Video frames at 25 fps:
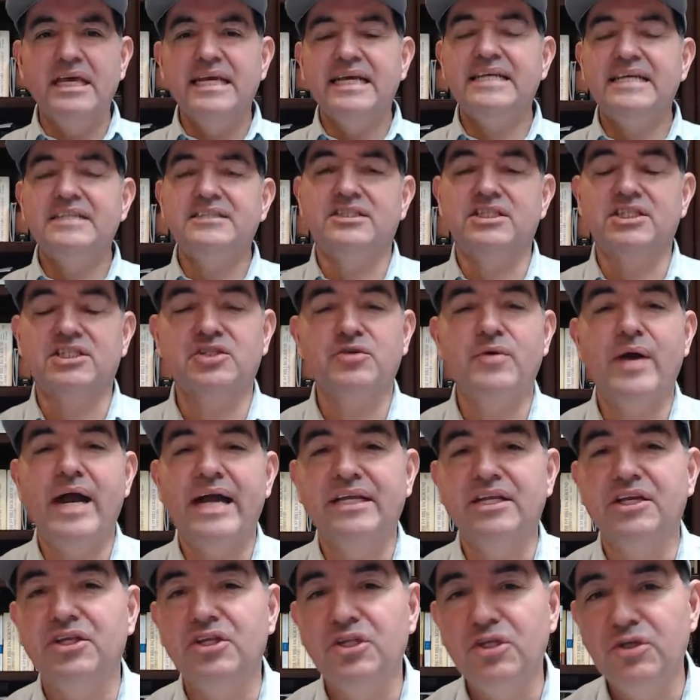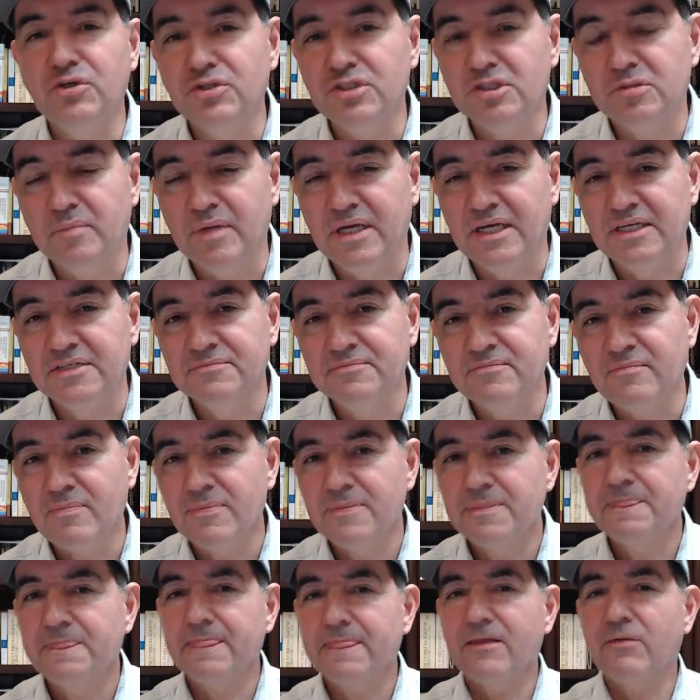He's just trying to use me.
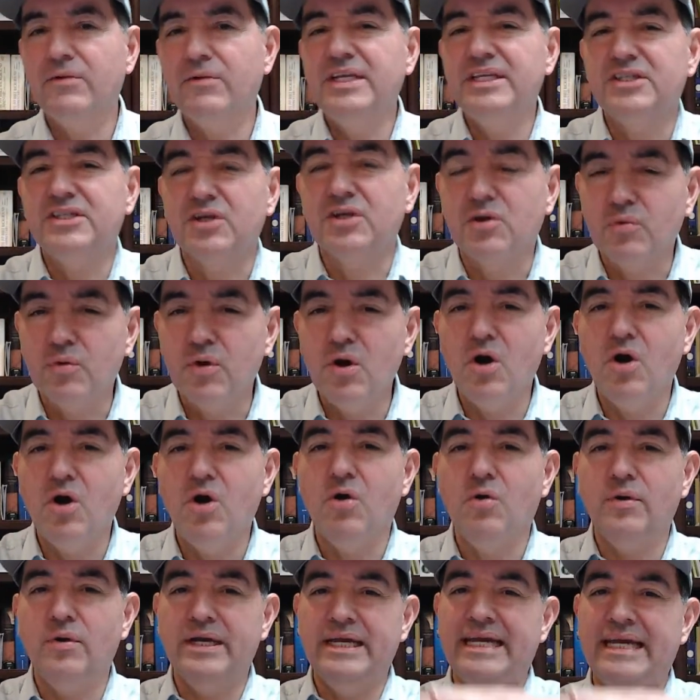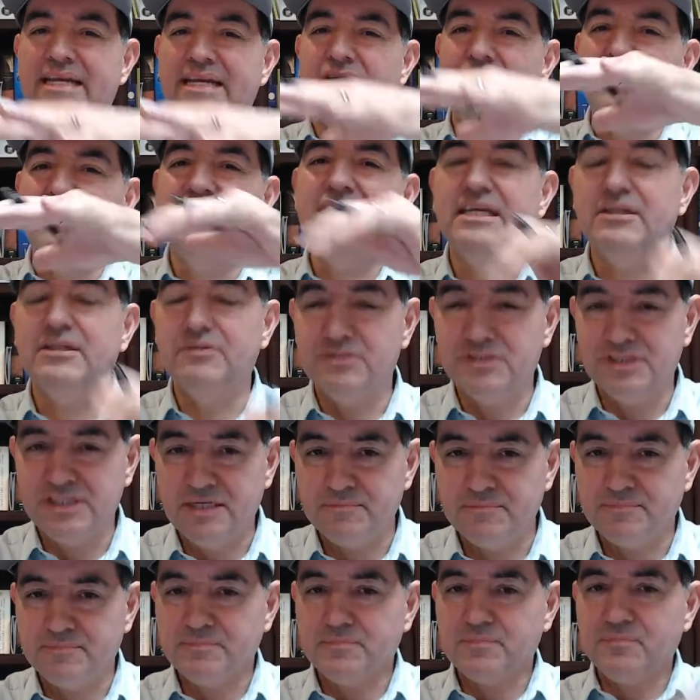We need to grow in our
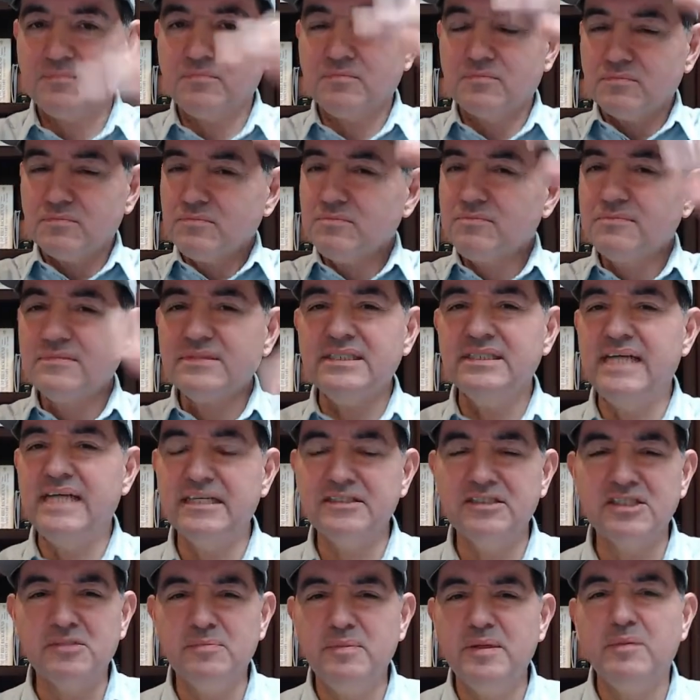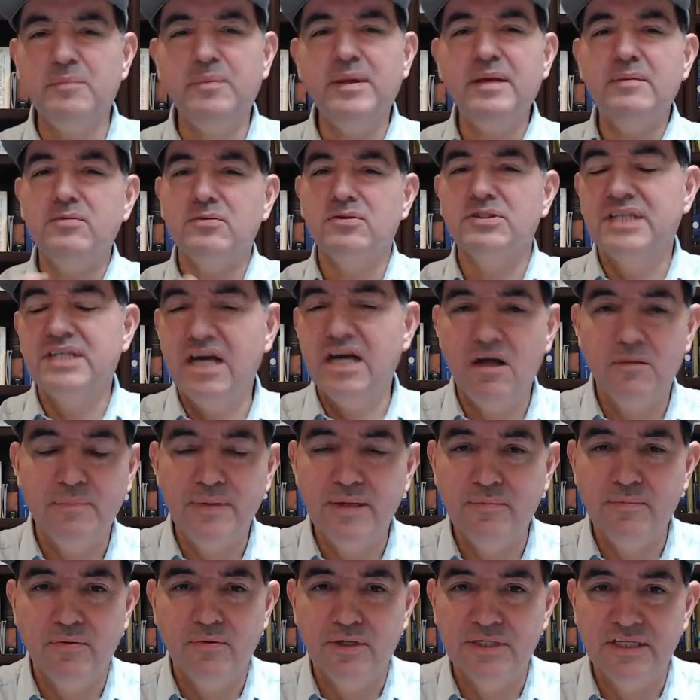leadership. Not just be the people who tell
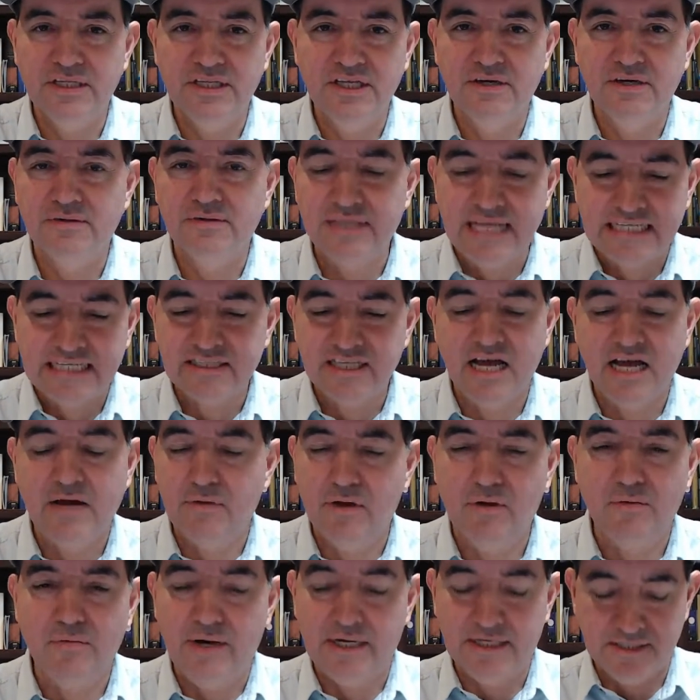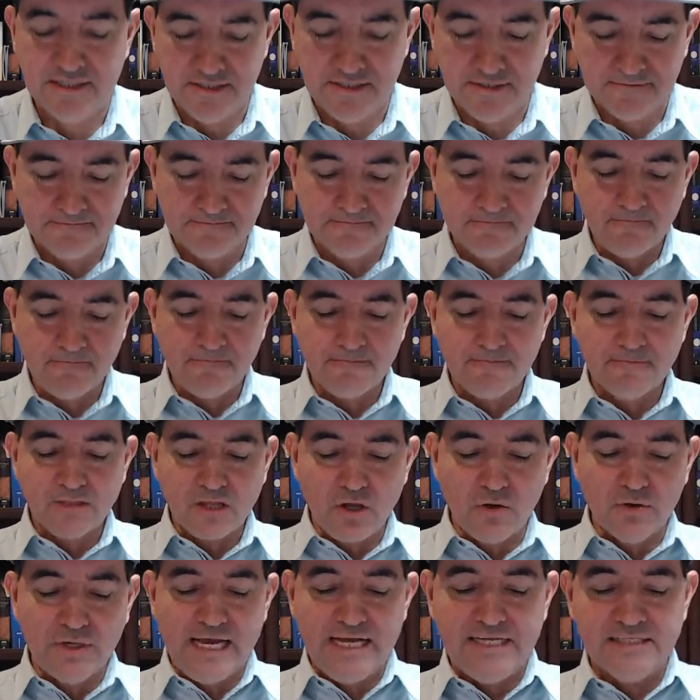people what to do. That's not what we want to do.
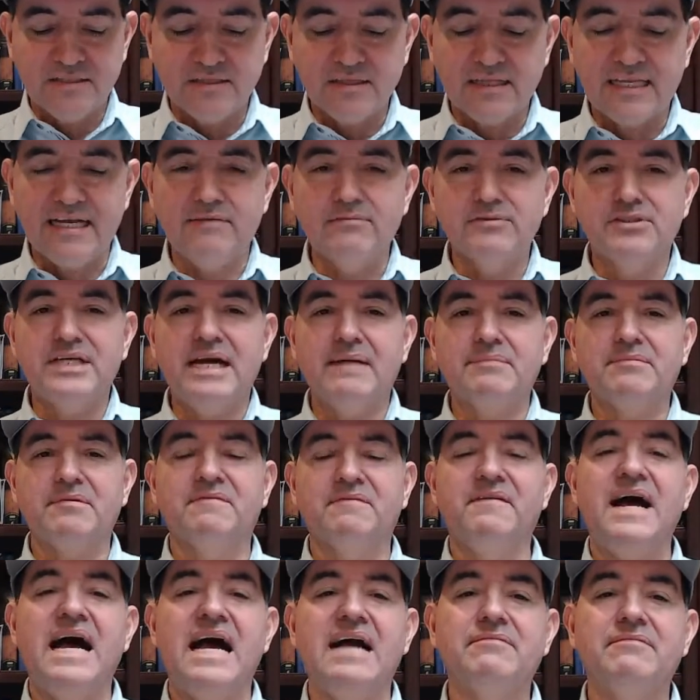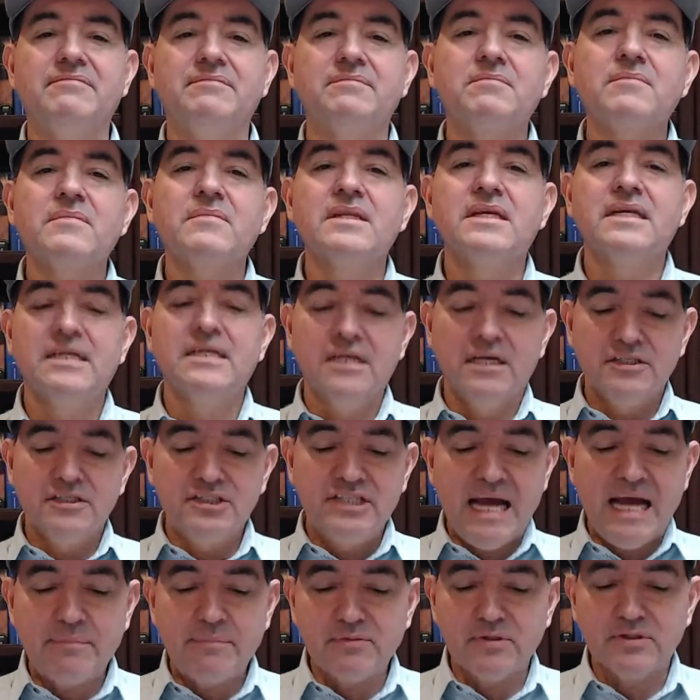Okay, that was chapter 5.
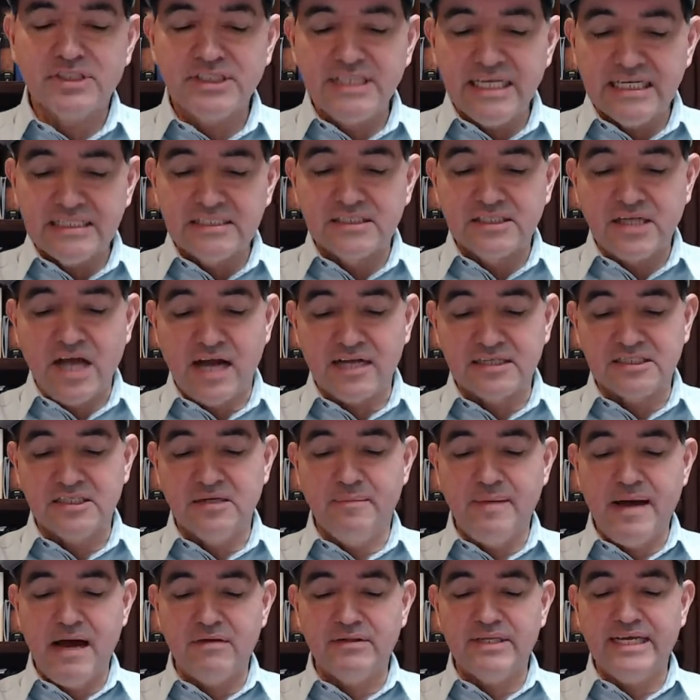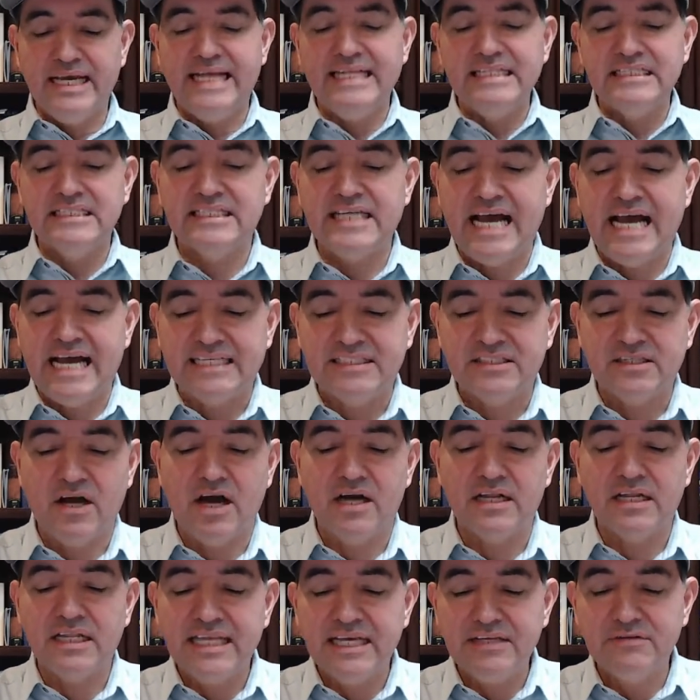Chapter 6 talks about insights
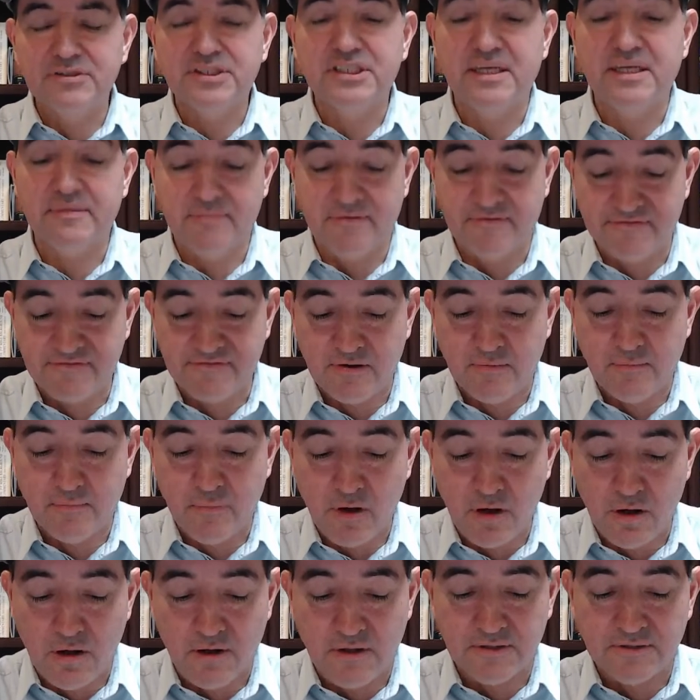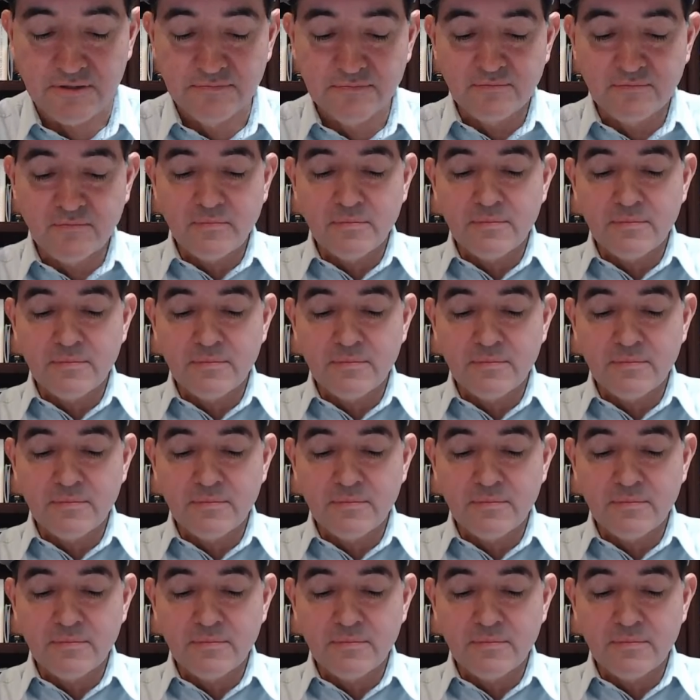on leadership from Paul.